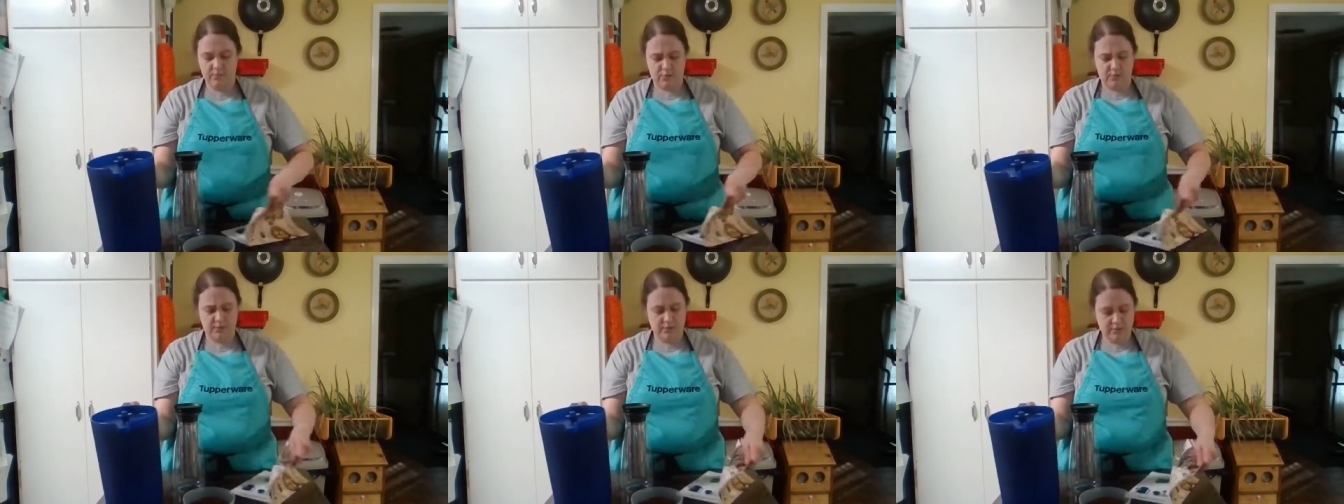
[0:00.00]

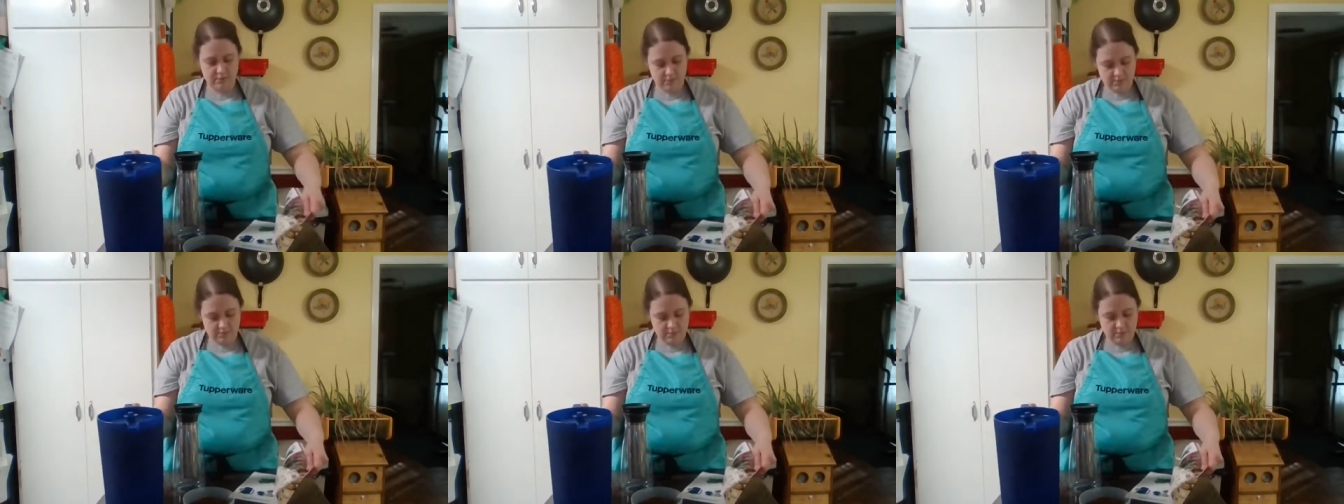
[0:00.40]
or
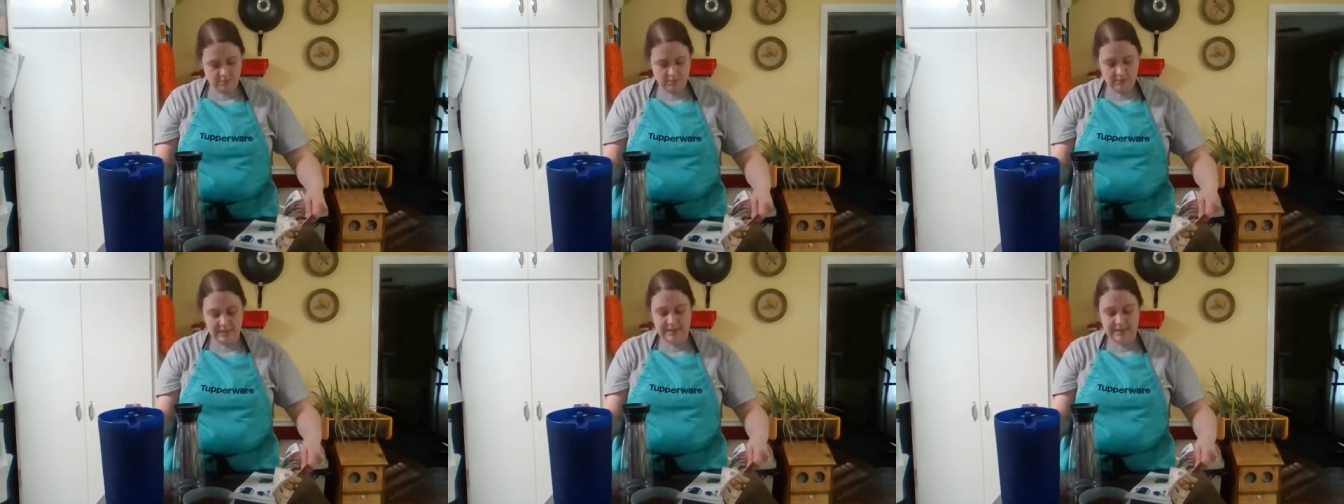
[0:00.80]
tier
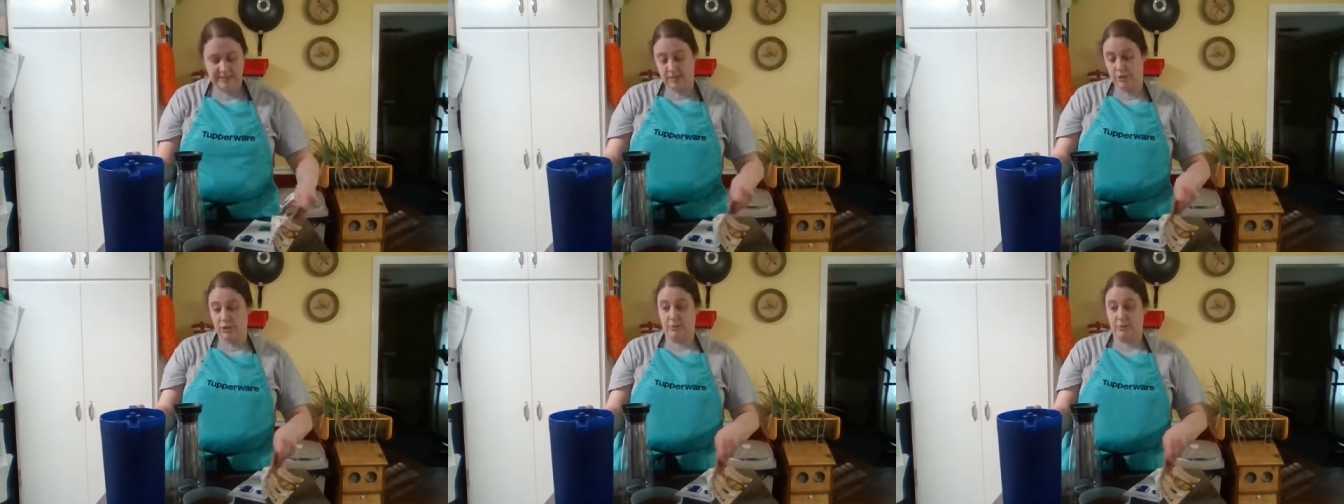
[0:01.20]

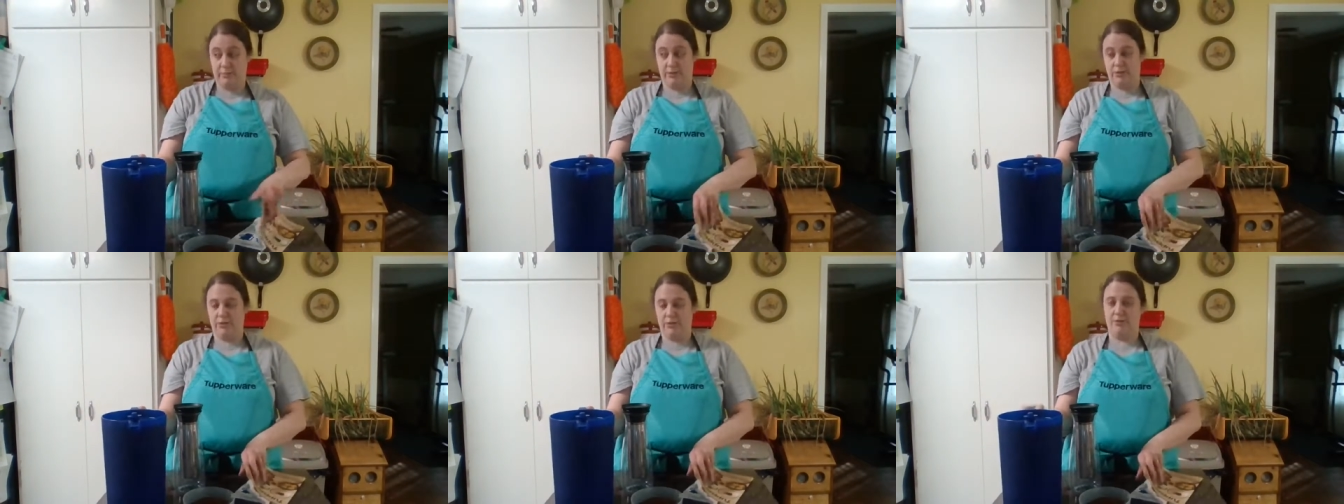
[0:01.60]
classic sheer
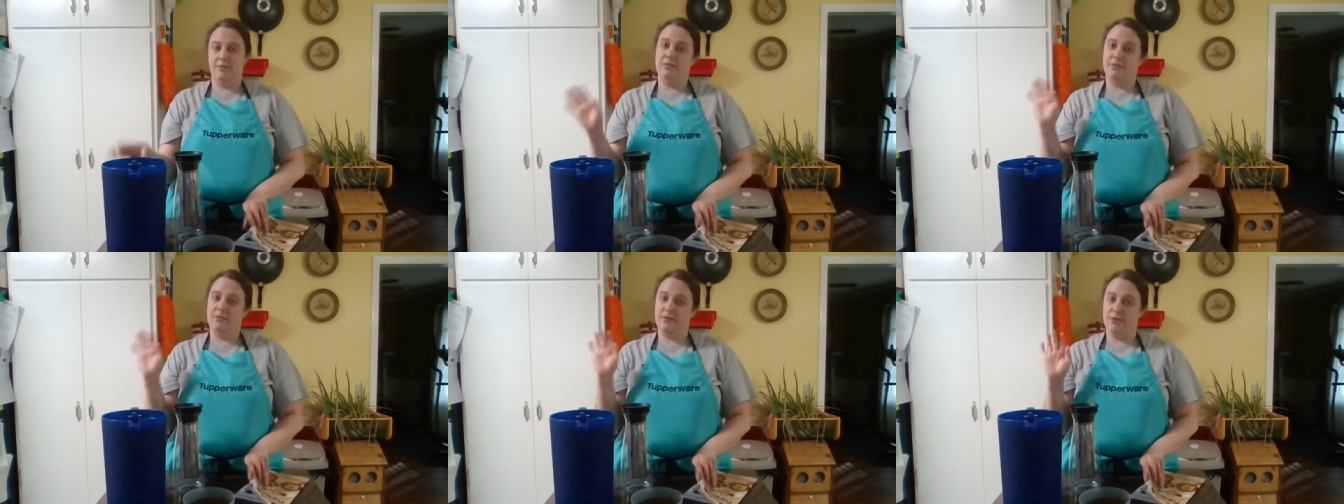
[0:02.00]
picture,
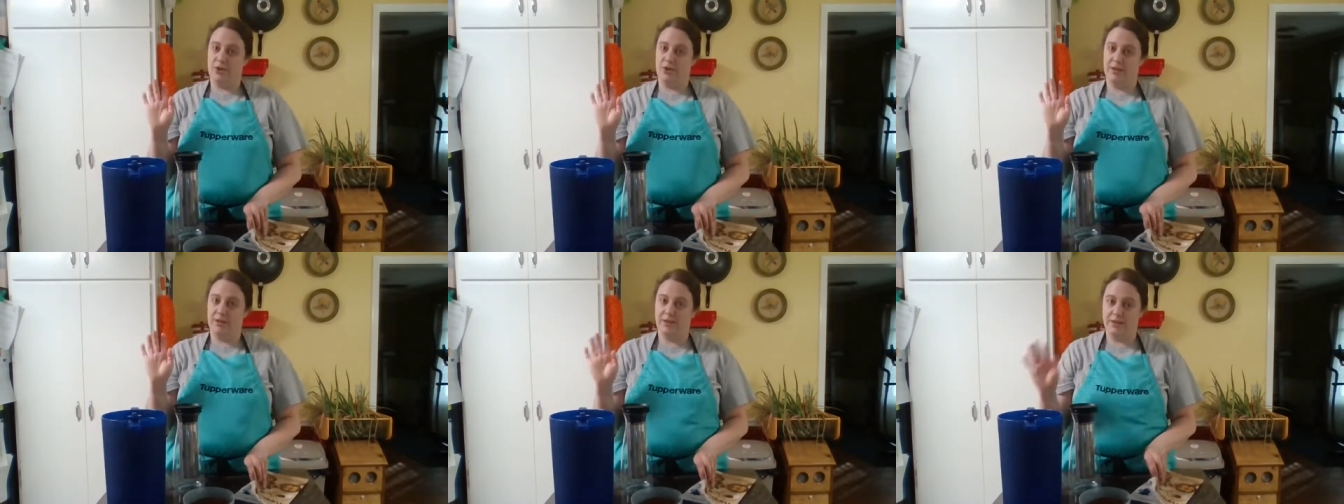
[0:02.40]

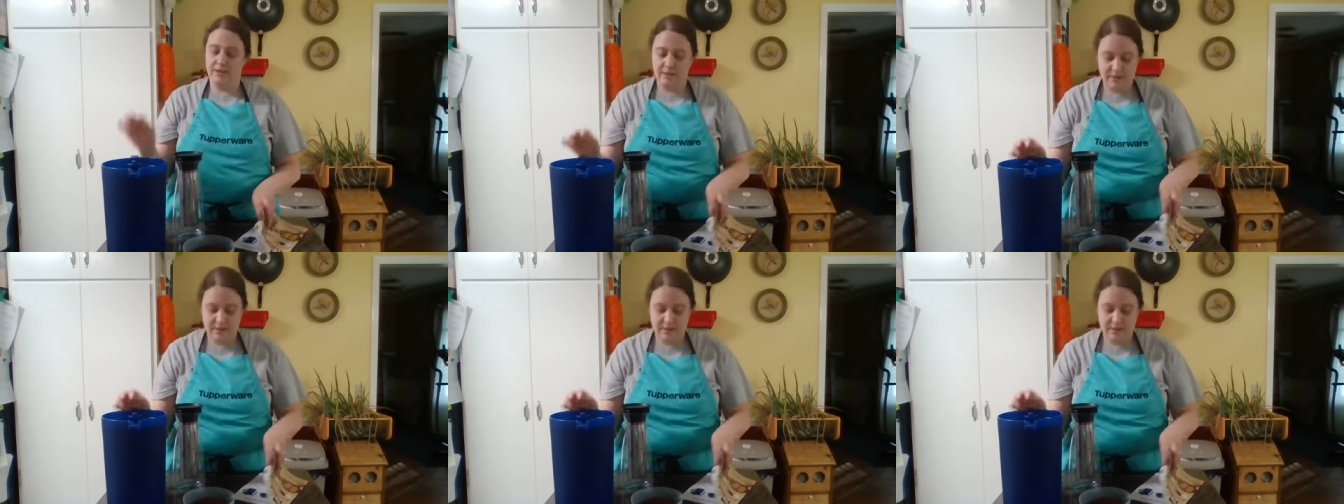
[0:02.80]
sorry.